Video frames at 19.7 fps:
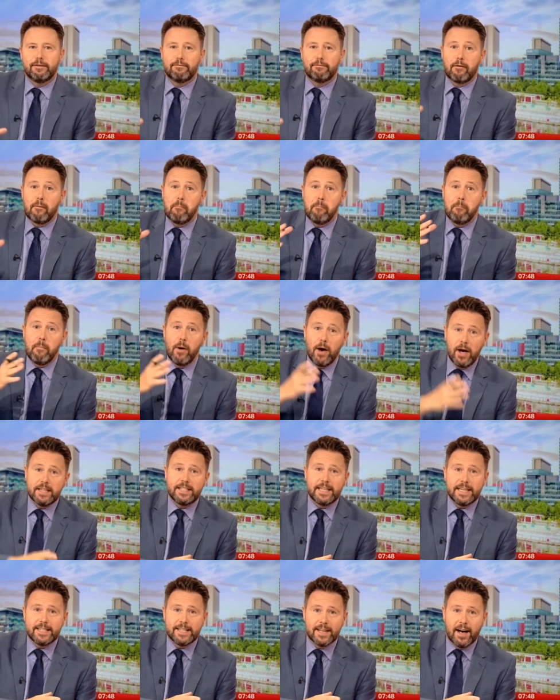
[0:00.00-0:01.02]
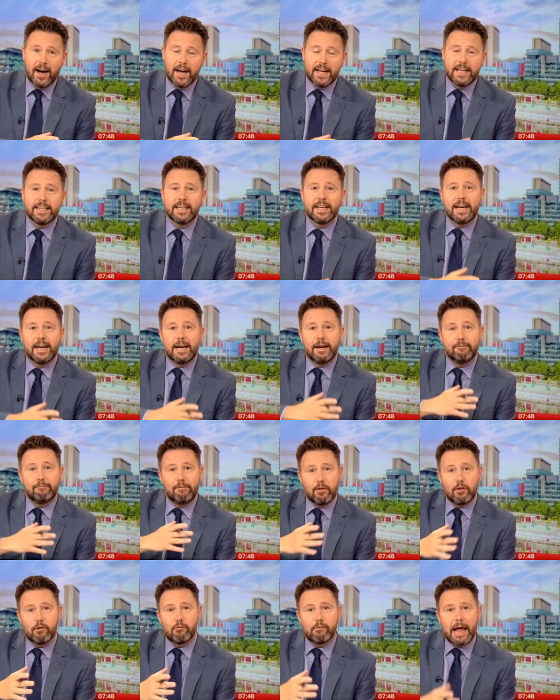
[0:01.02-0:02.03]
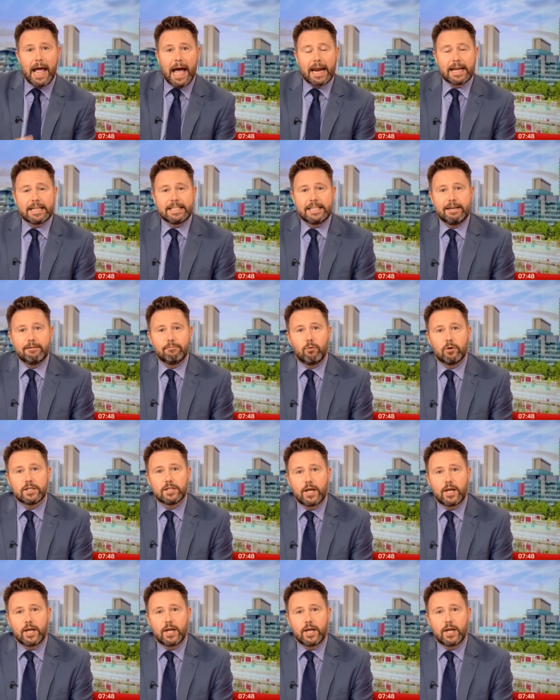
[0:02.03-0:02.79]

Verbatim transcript: from Merseyside for the reality of what's